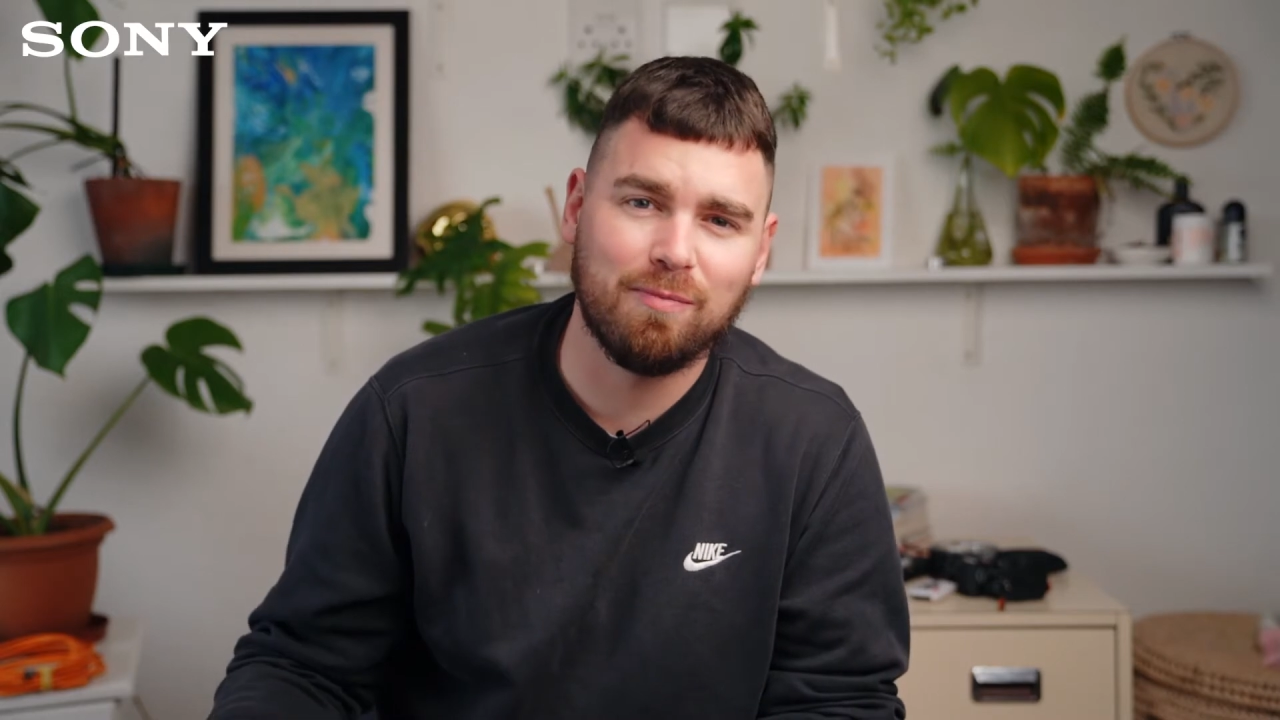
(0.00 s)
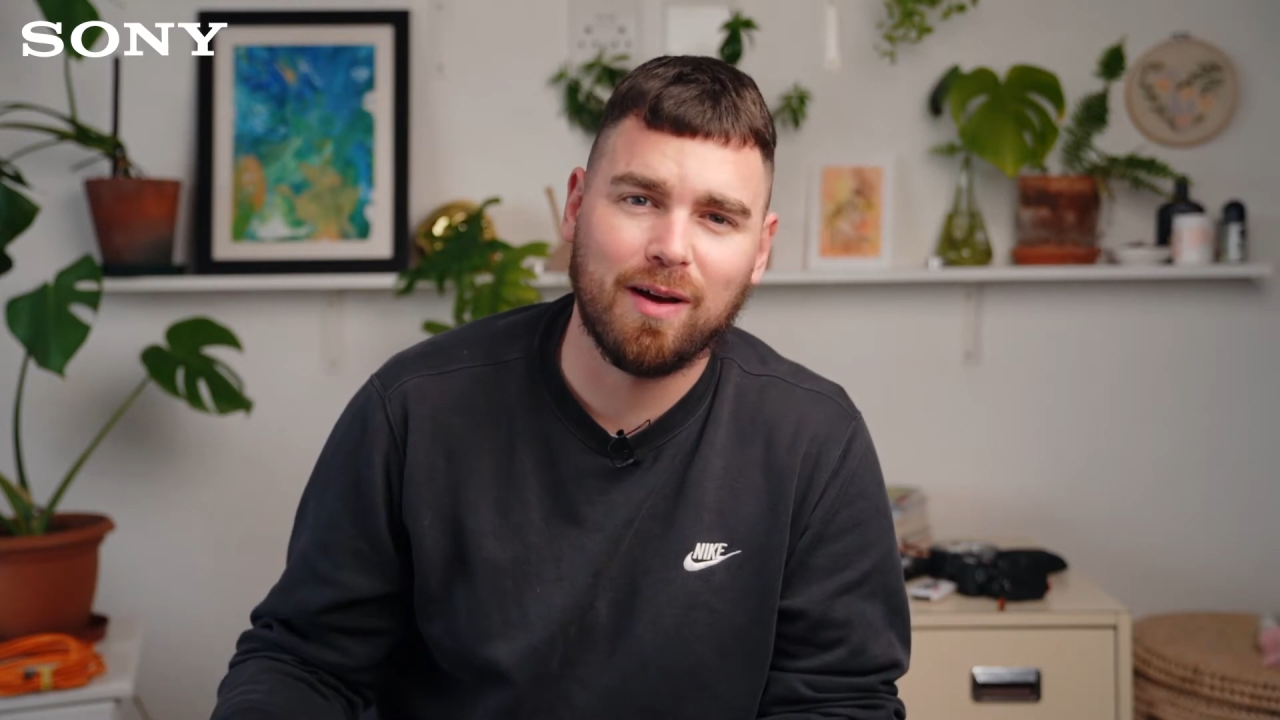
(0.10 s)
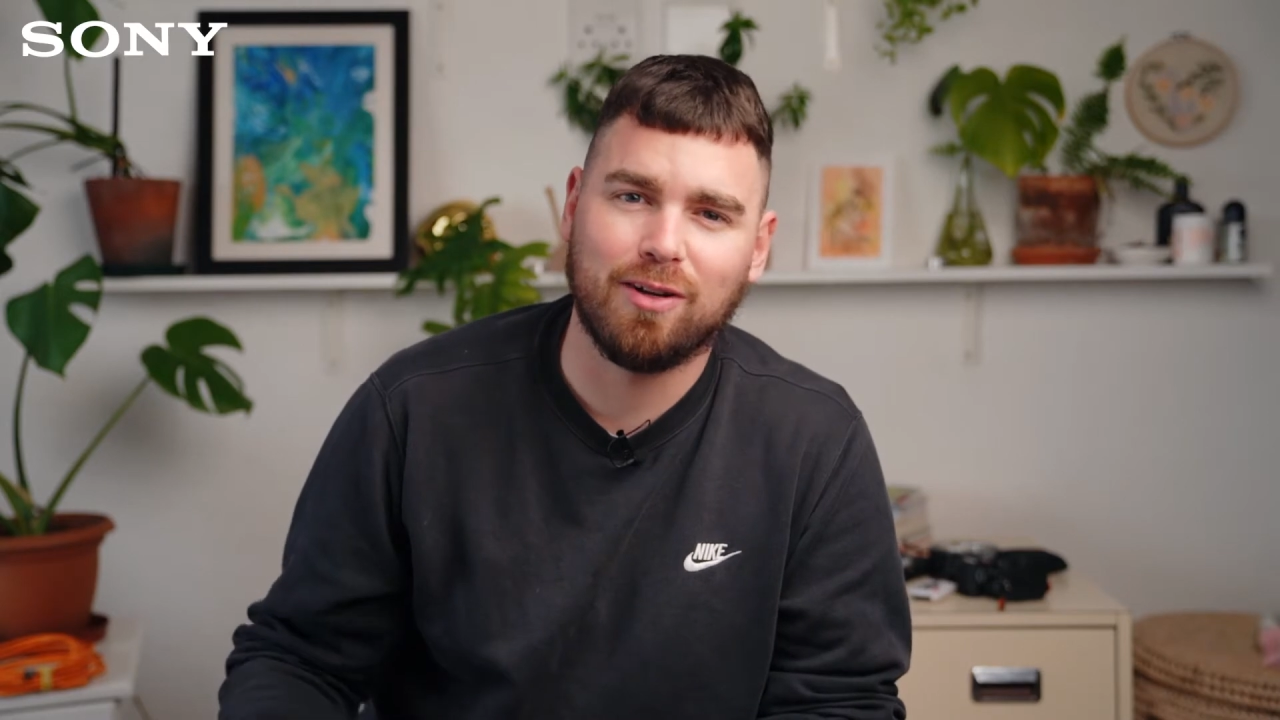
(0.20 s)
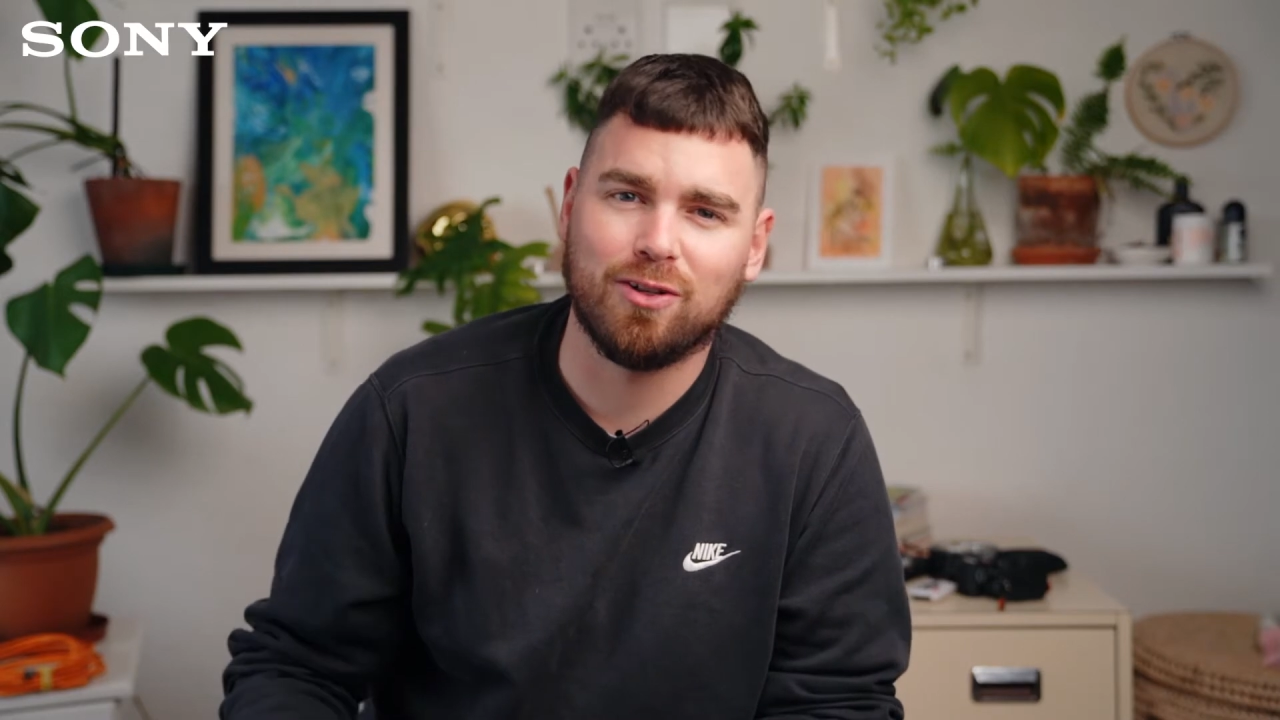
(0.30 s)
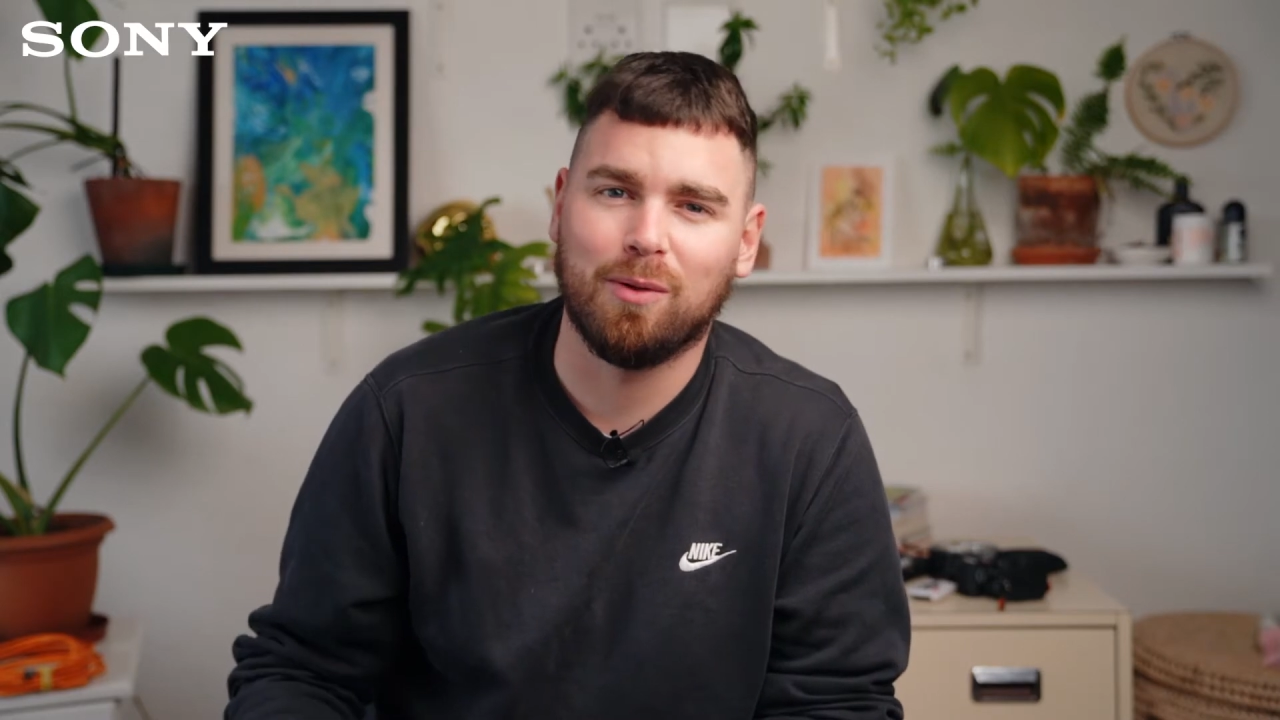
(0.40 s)

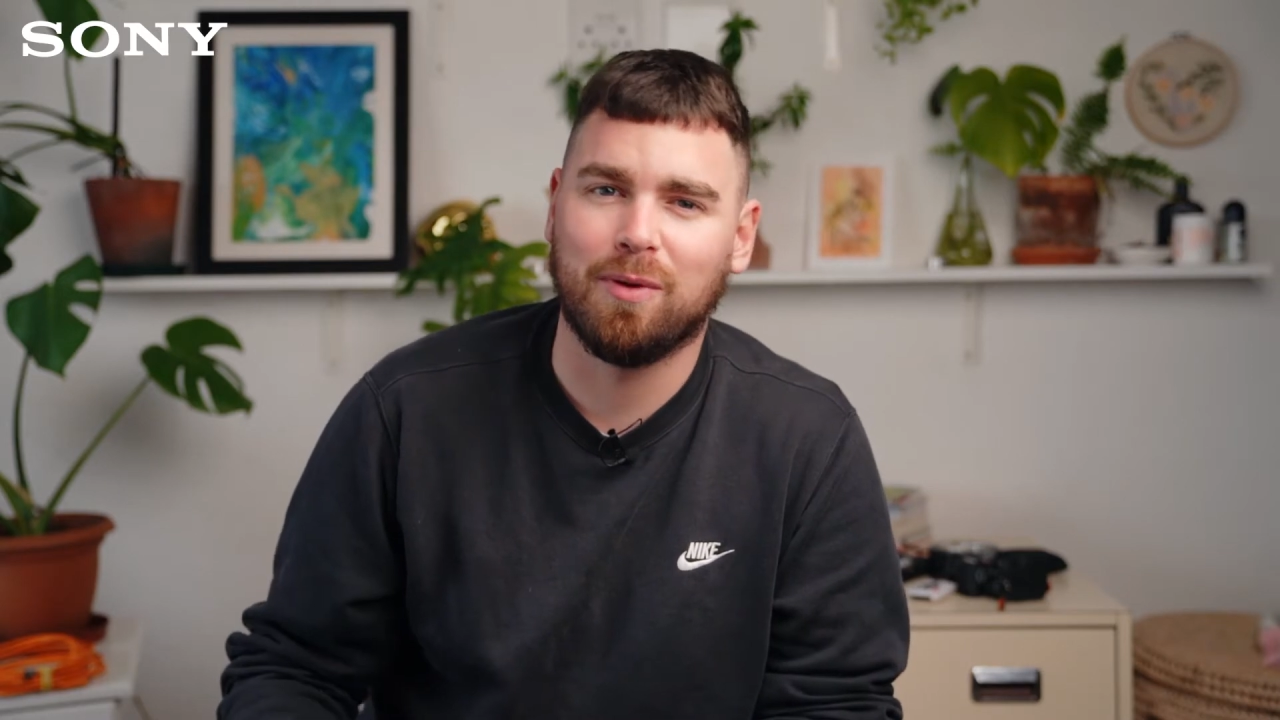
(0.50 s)
my job